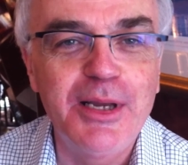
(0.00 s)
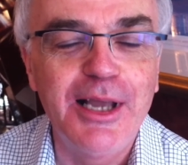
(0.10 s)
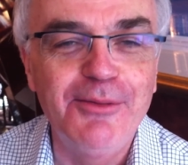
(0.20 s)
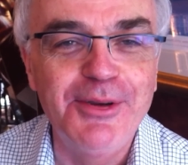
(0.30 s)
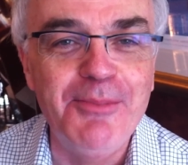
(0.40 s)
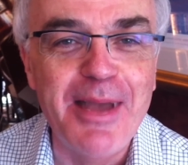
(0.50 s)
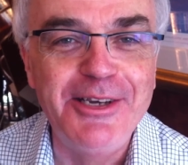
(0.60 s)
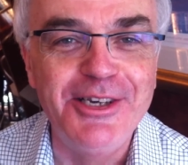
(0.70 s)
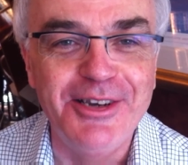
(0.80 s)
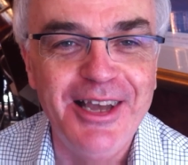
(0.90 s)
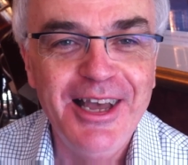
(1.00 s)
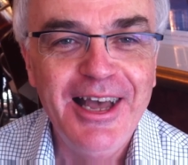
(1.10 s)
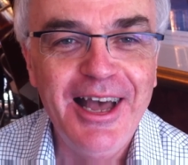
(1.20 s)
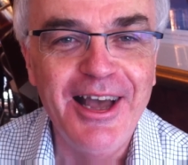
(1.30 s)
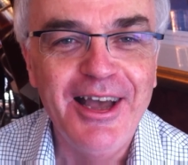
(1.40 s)
but I would imagine
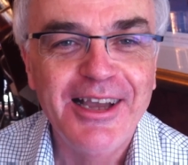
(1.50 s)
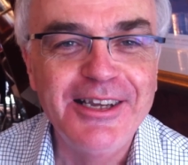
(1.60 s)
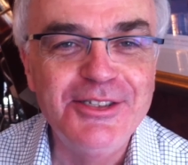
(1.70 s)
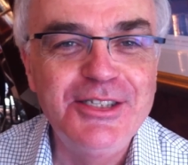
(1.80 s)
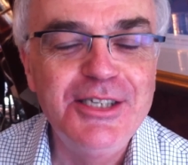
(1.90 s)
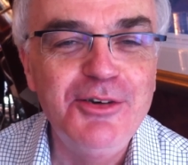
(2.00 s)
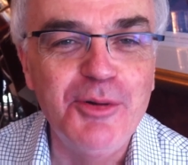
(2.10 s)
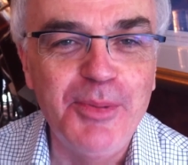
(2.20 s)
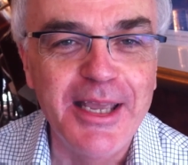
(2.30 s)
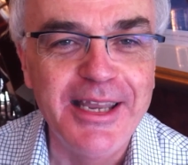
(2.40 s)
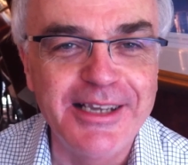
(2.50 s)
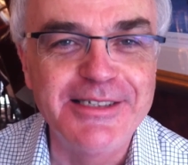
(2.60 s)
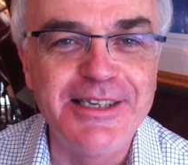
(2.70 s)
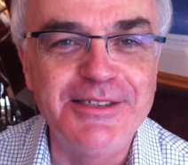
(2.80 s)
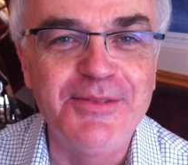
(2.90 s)
considerably in
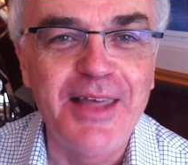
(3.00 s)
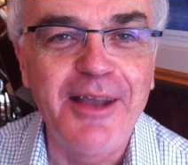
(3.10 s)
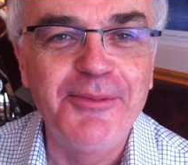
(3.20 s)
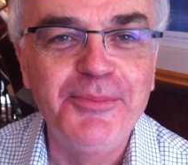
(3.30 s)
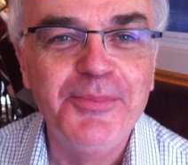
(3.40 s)
excess of that.